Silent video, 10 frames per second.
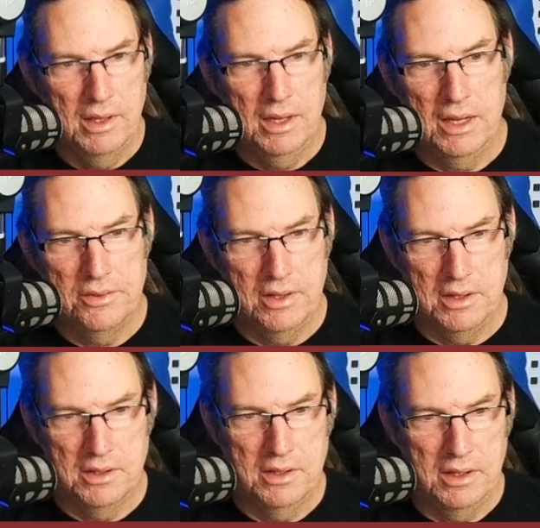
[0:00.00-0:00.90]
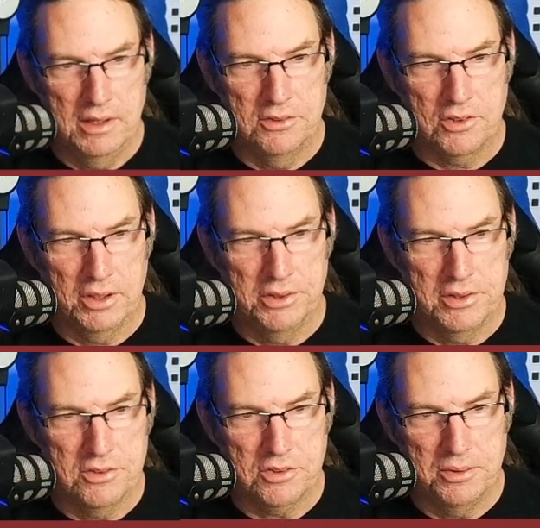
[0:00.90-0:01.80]
and then it is clearing
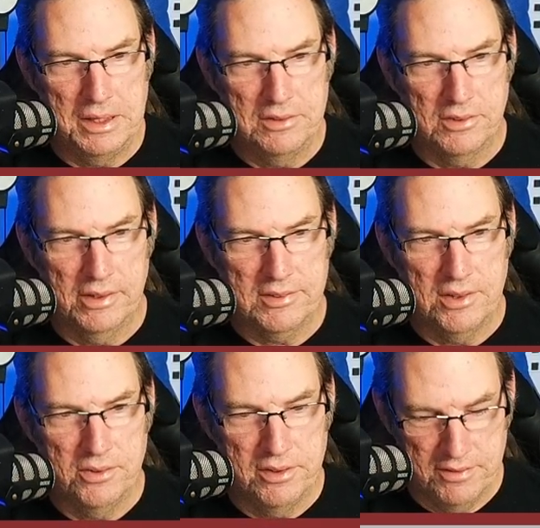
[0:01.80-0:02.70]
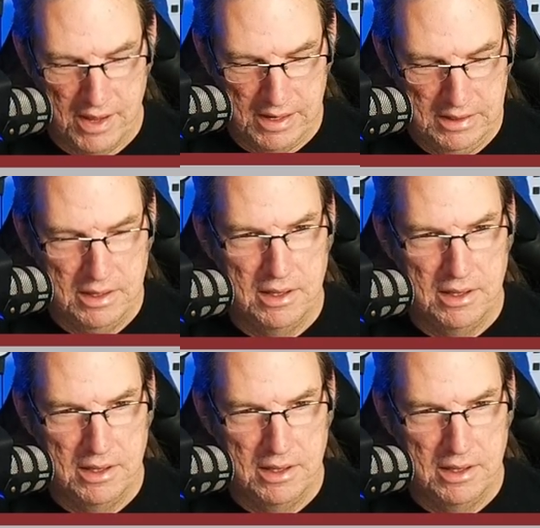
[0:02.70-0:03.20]
the screen. So let's get rid of that.